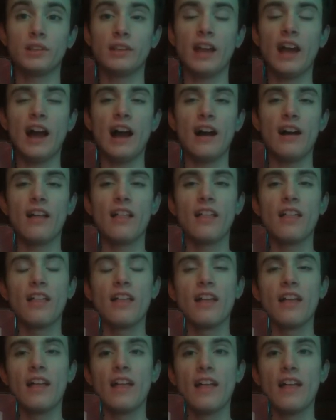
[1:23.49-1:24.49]
yeah
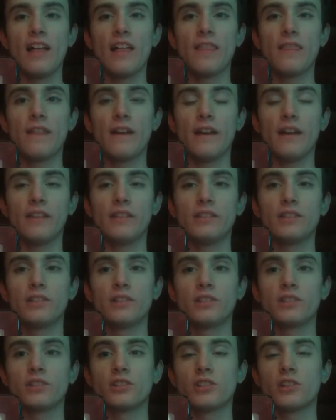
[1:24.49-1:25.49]
and
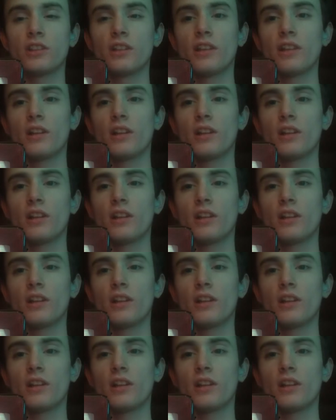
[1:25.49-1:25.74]
then she,